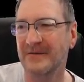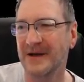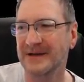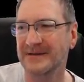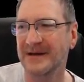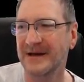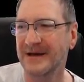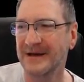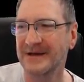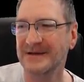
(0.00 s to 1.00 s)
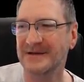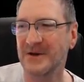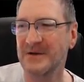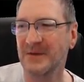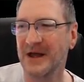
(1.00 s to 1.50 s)
of
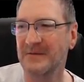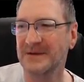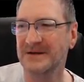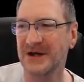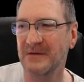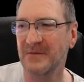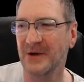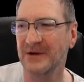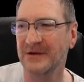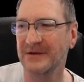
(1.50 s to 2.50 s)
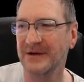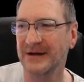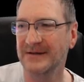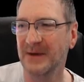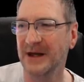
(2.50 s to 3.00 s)
Streamlabs chatbot,
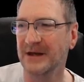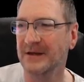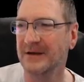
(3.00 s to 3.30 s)
and it's pink.